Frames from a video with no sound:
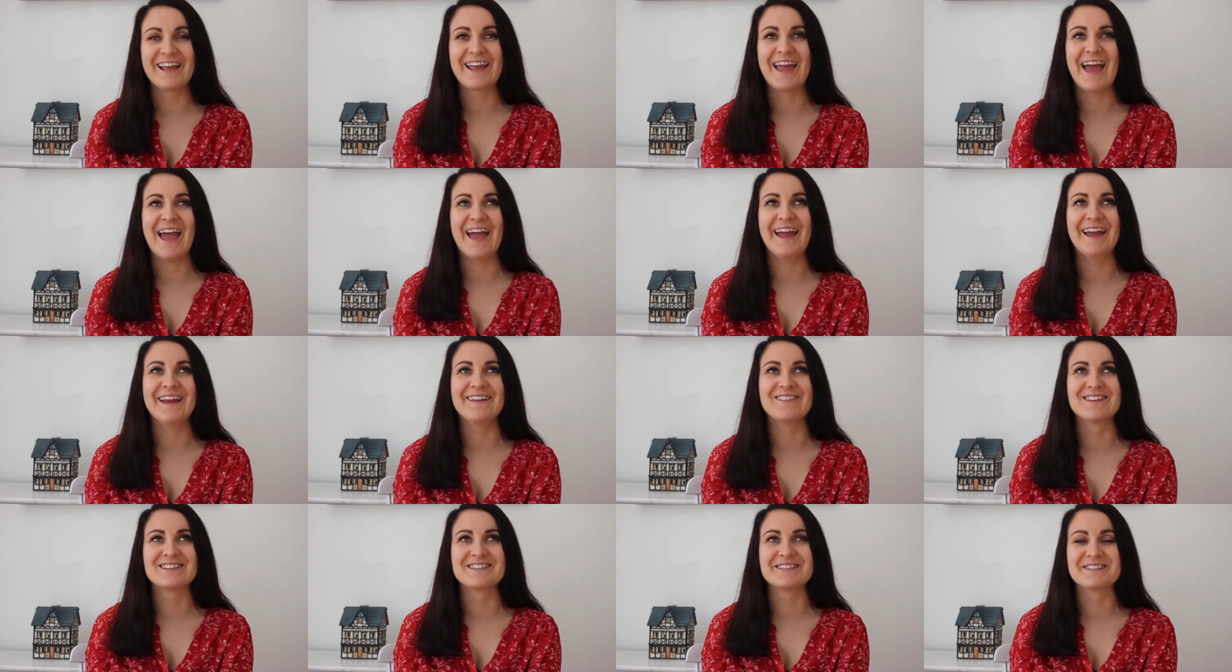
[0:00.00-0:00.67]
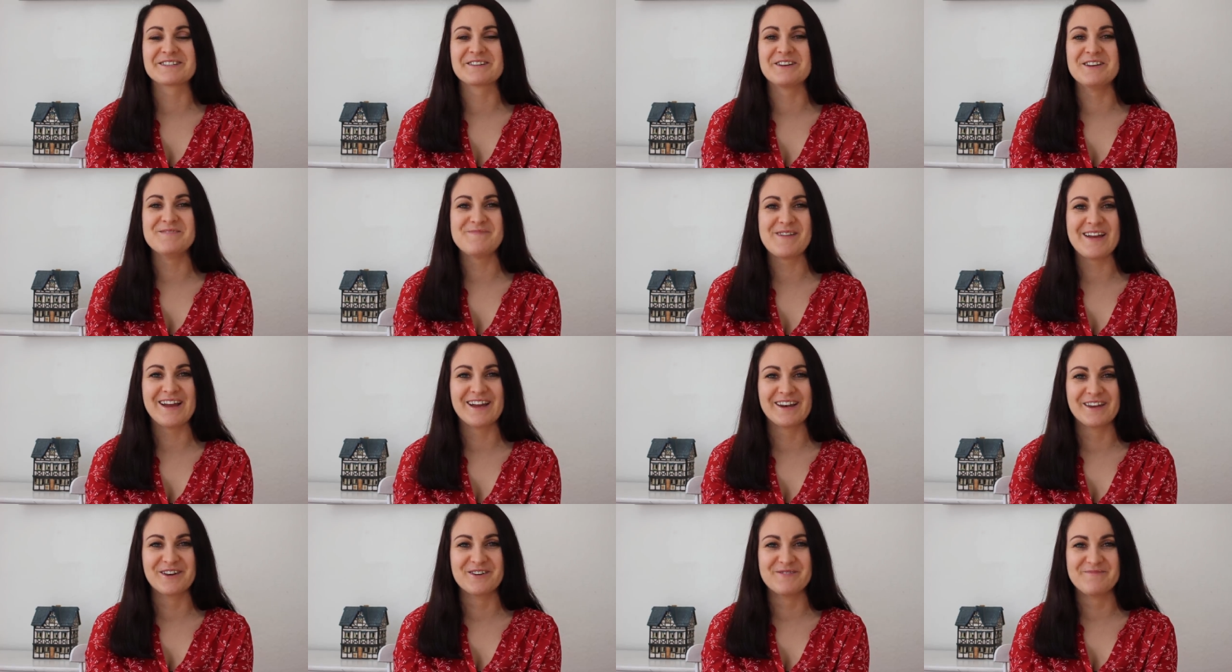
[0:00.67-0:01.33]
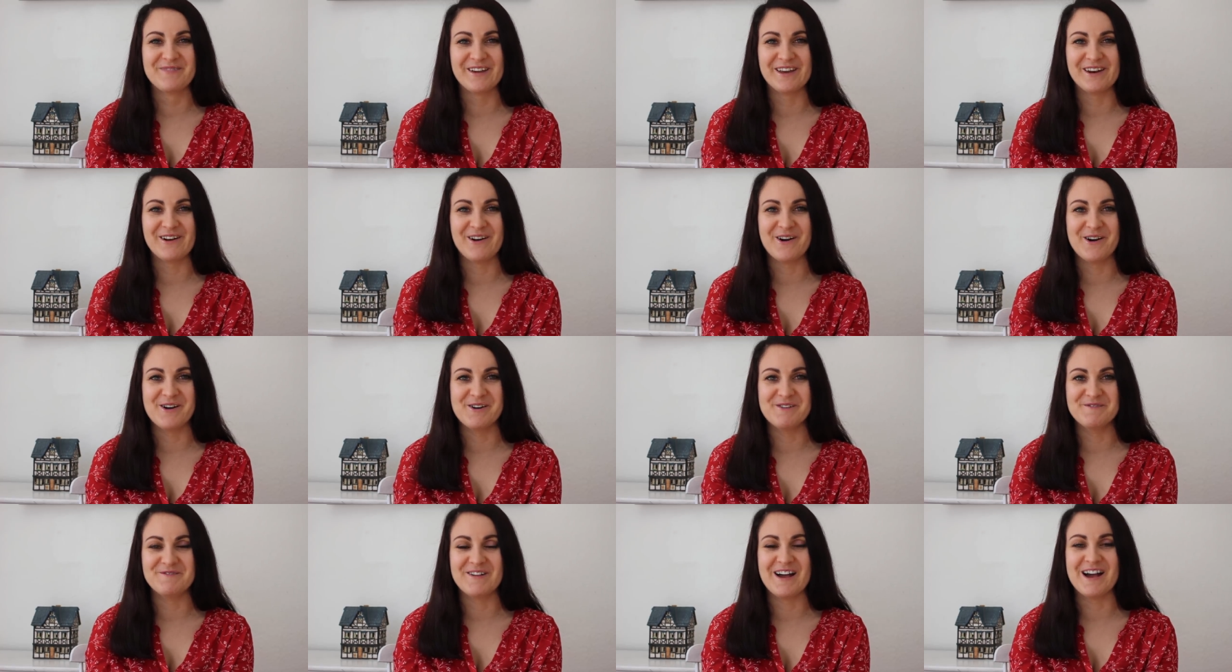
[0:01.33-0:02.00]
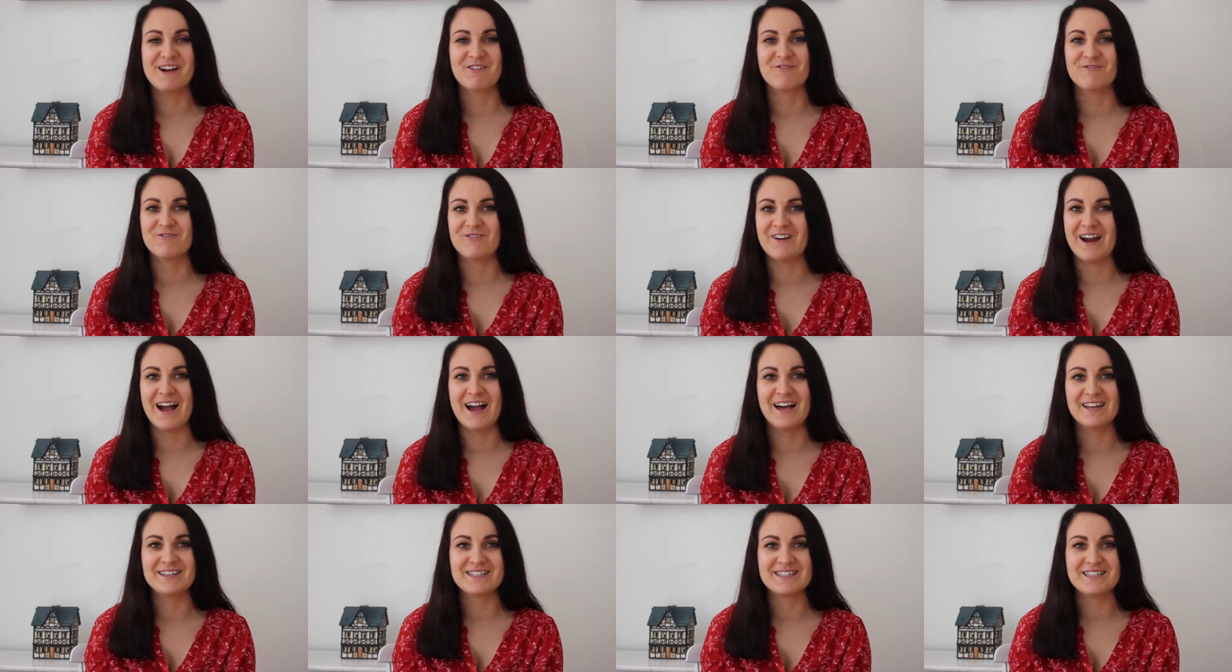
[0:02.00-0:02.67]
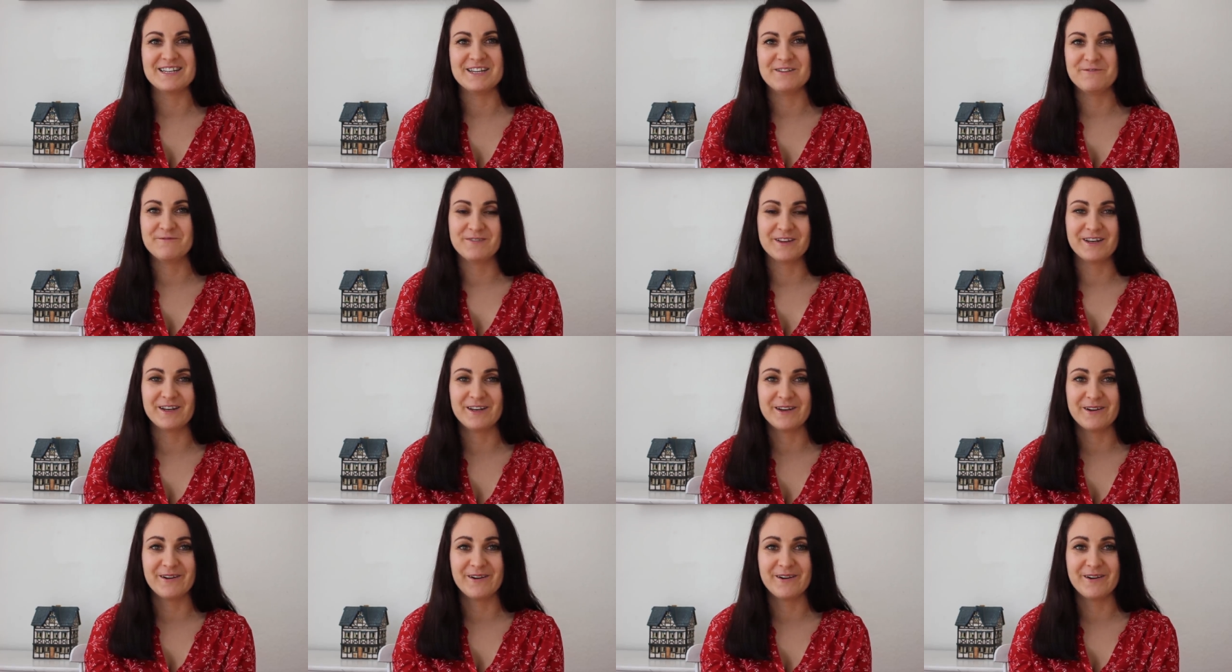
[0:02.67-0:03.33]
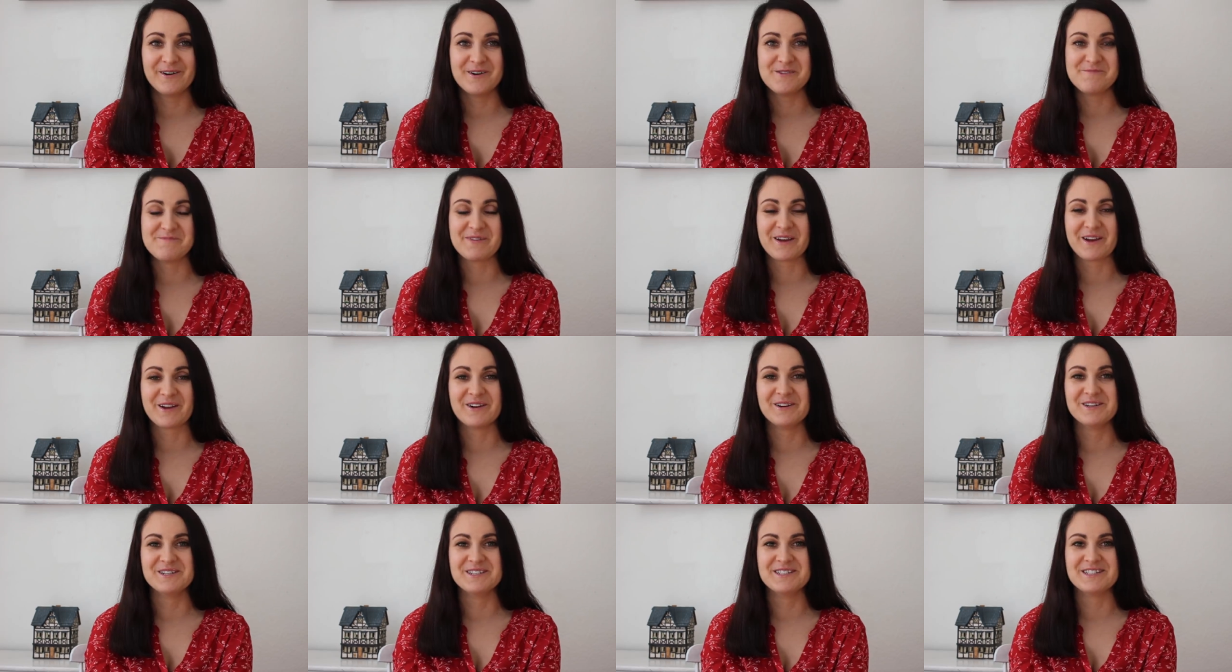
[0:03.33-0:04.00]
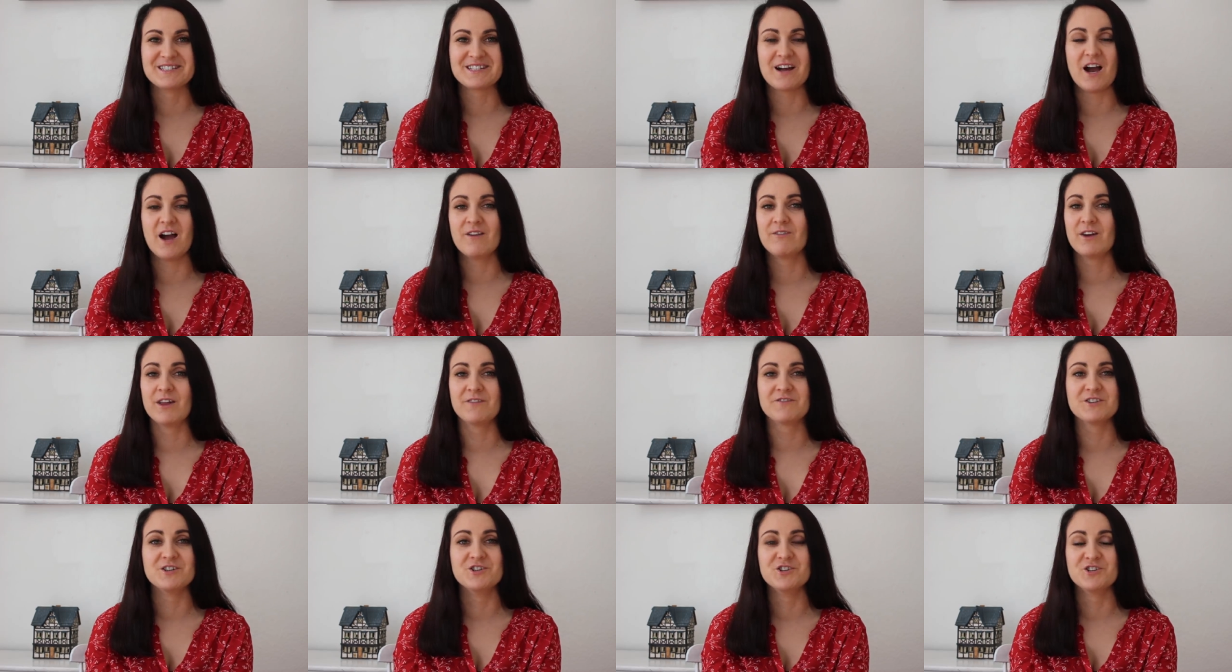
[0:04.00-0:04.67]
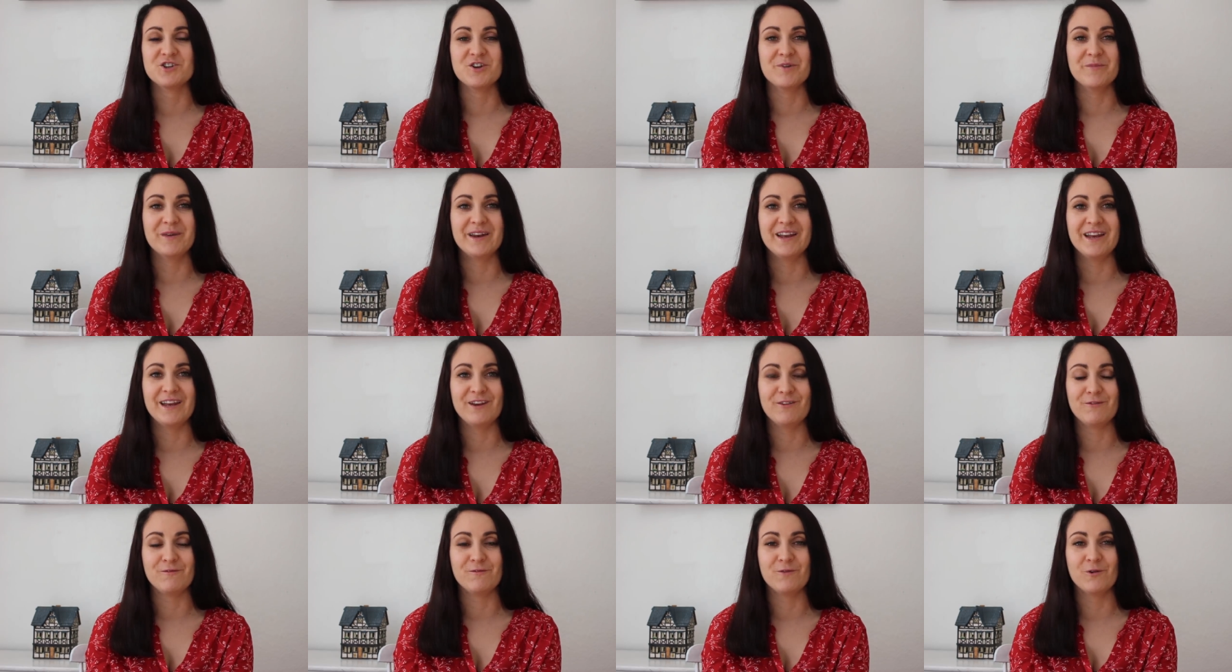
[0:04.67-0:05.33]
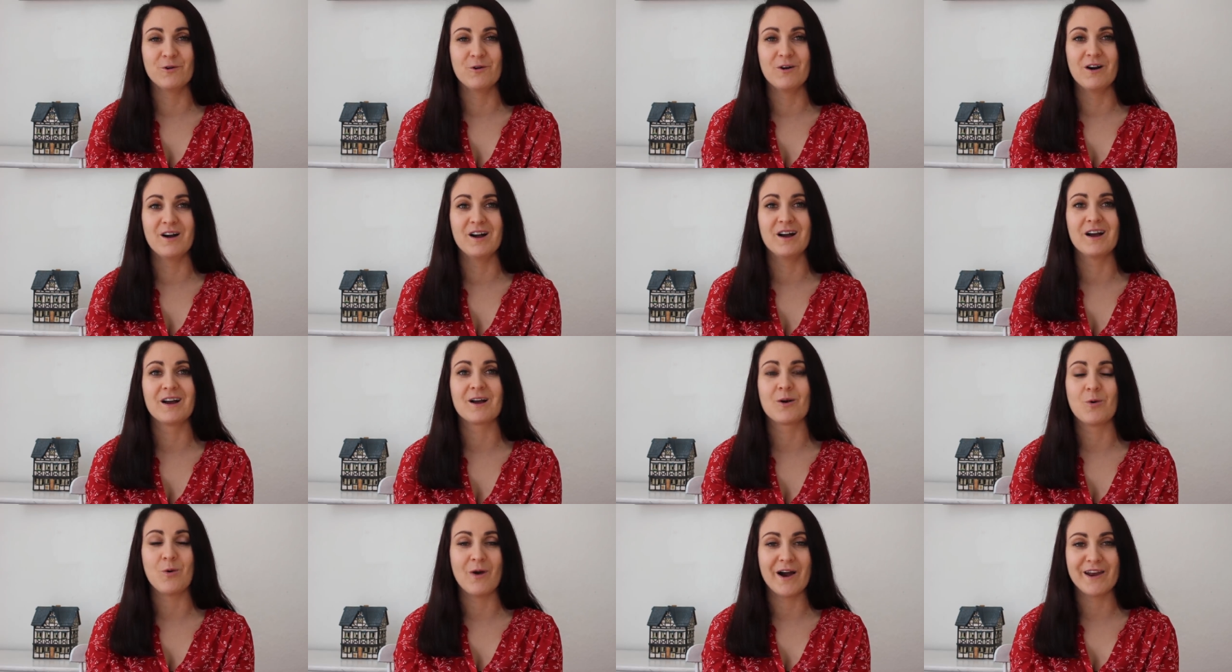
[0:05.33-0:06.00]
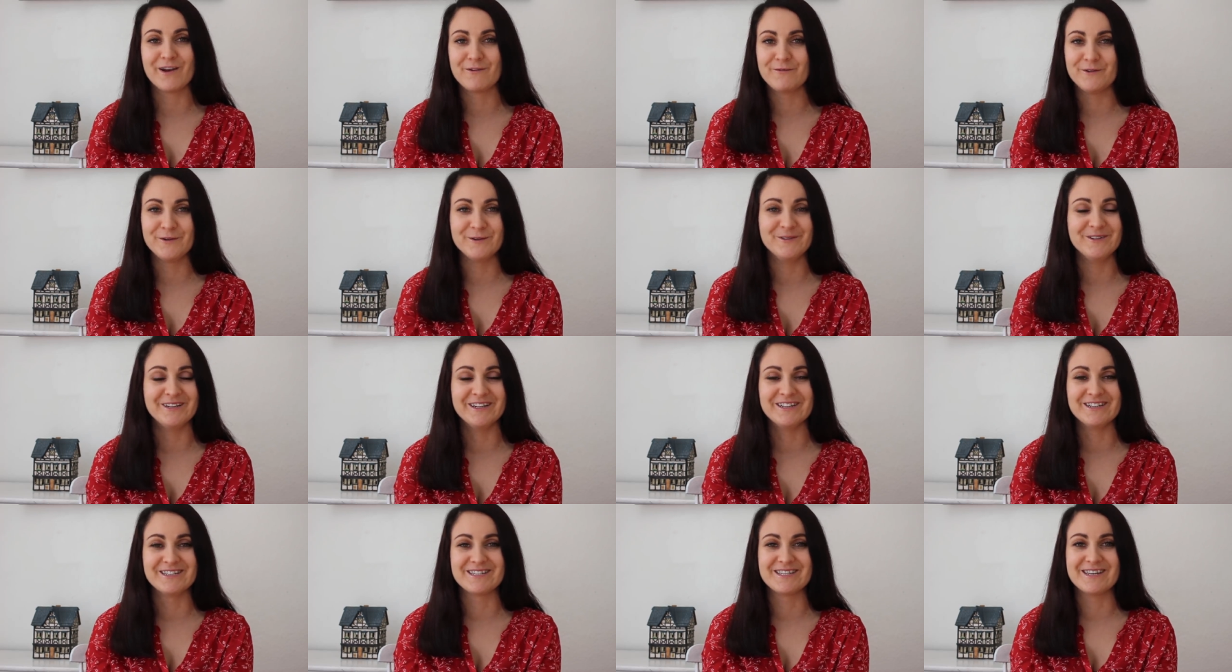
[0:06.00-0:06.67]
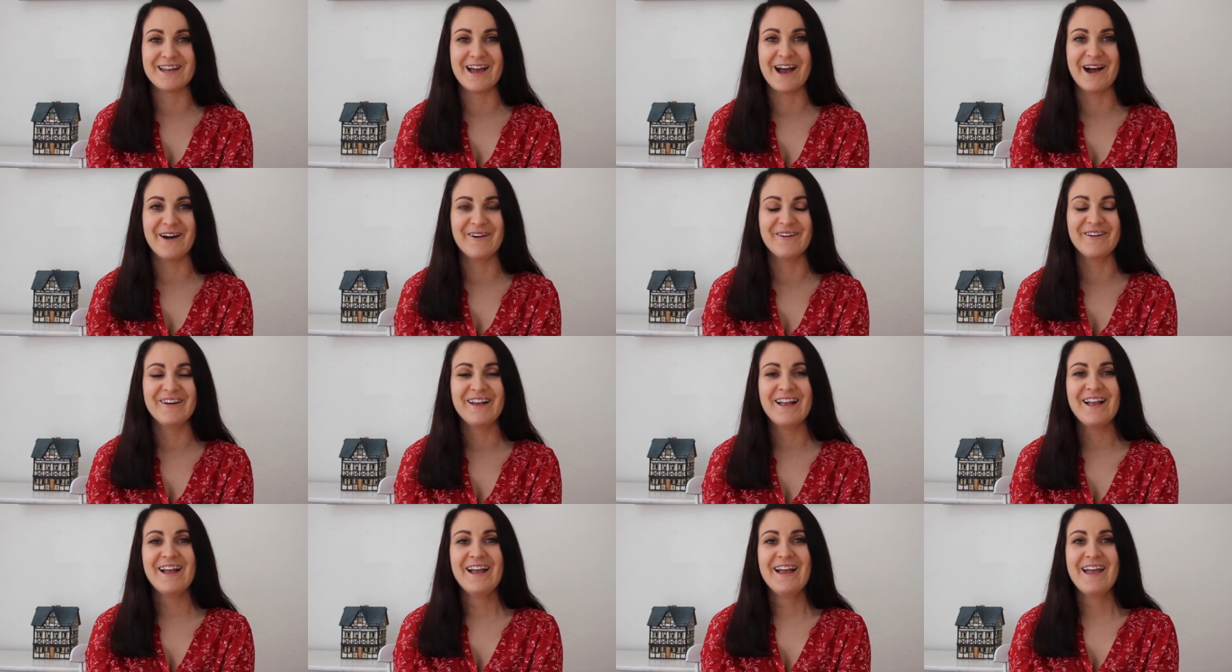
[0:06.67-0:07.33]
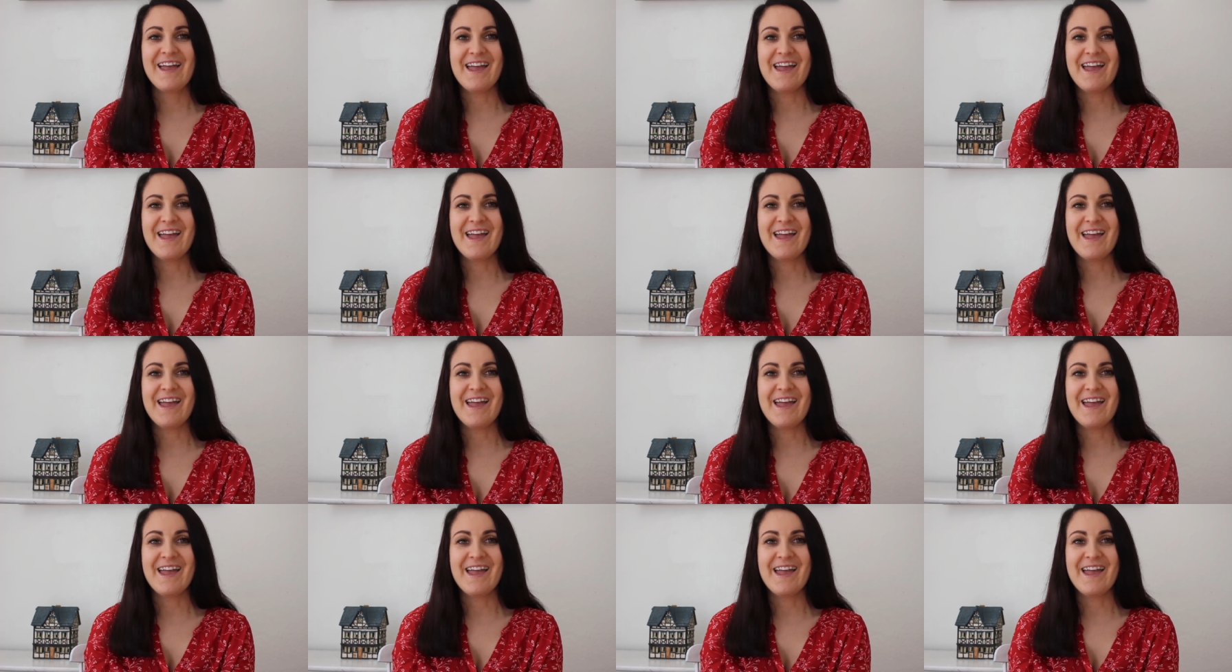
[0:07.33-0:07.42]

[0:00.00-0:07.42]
Okay, this is gonna be a little bit of a ranty video because I've lived in Germany for quite a few years now